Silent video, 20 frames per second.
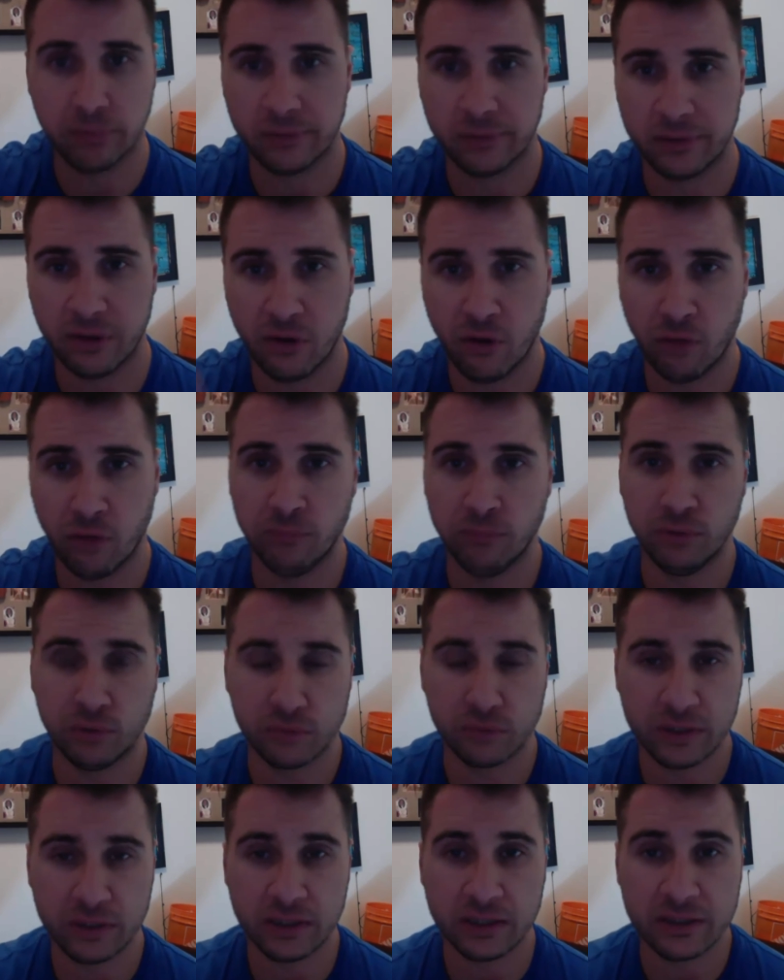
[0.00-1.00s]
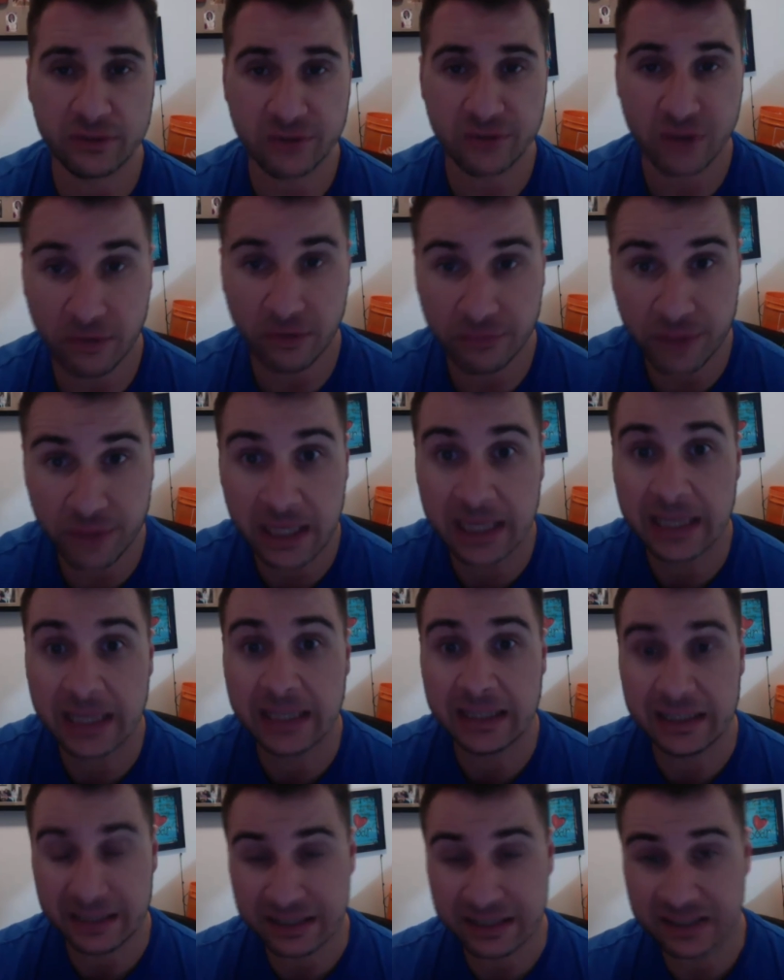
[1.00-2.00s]
they're all bloated and stuff,
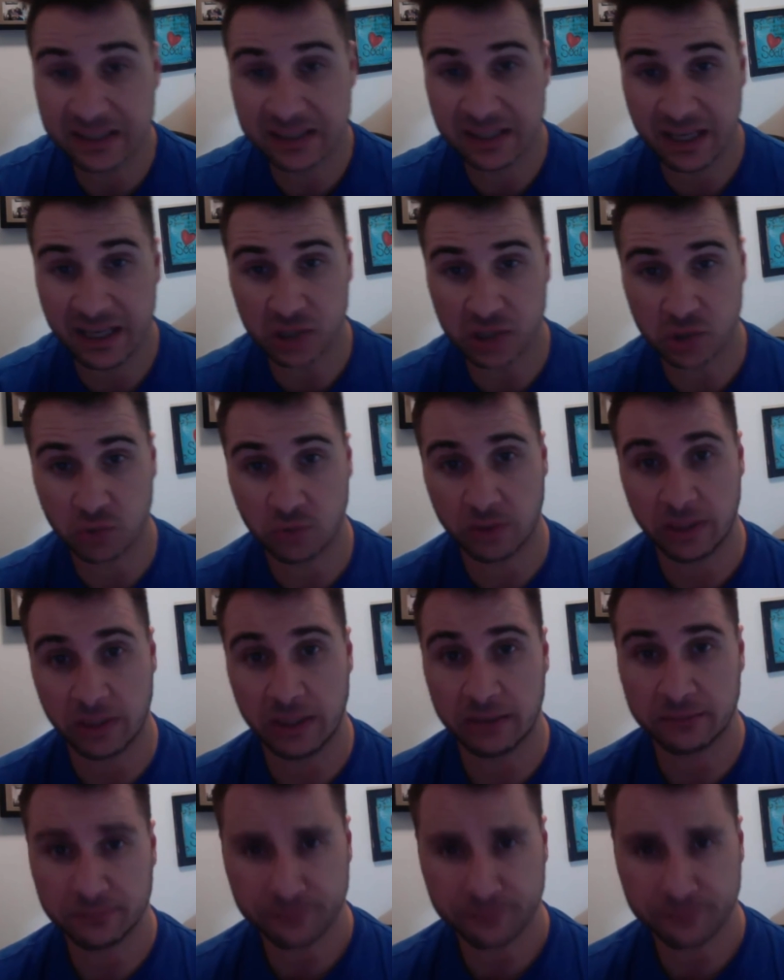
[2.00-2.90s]
this is actually